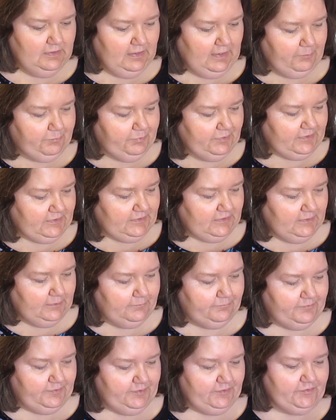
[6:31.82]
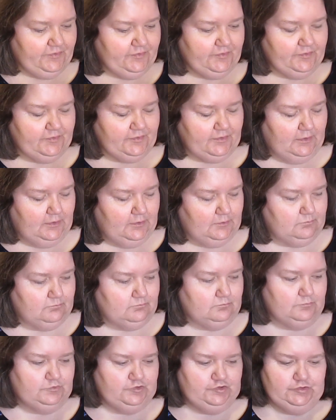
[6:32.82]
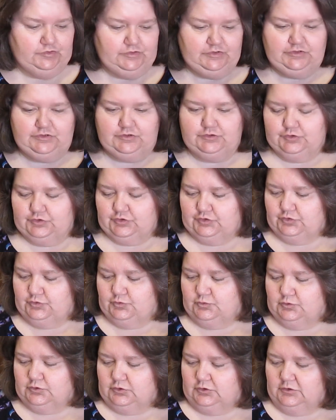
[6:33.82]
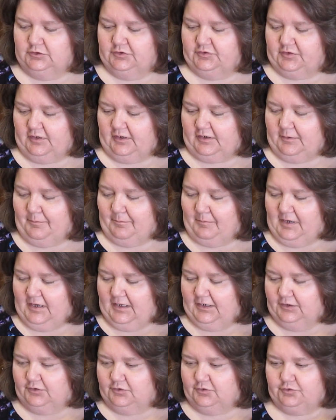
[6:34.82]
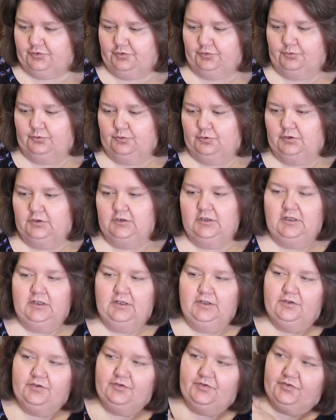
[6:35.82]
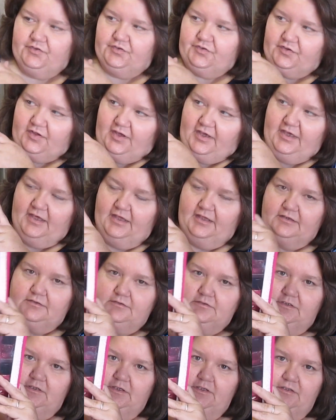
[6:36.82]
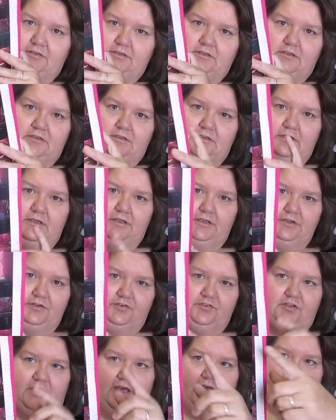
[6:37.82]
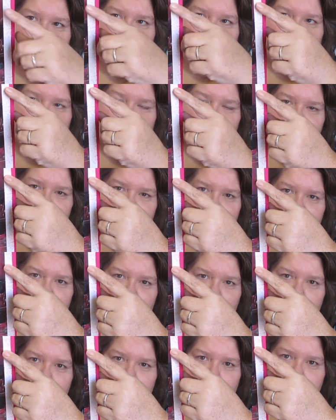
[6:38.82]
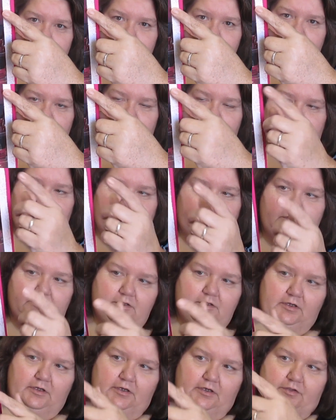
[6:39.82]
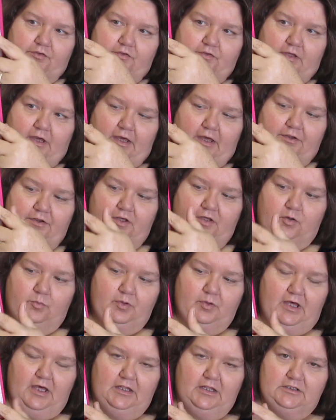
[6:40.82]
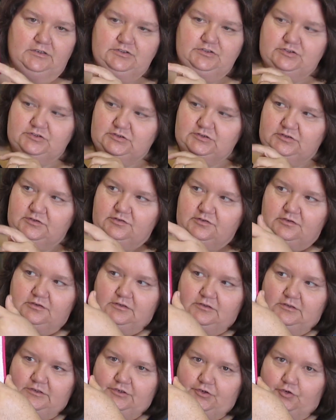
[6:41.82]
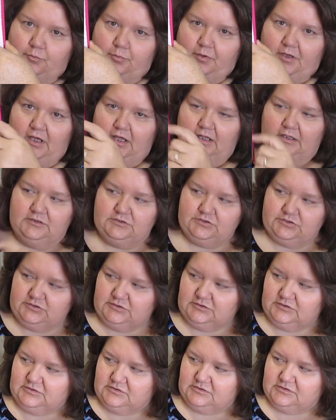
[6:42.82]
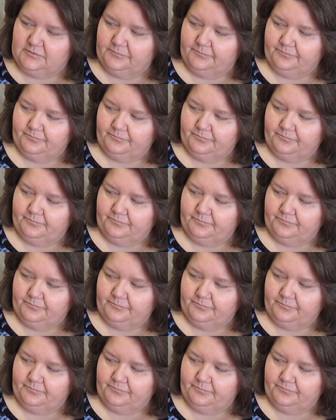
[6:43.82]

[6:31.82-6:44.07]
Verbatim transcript: I picked up this Juicy Couture. It's like a mani couture set. And it's got some stick-ons in it. It's got nail polishes, glitter polishes,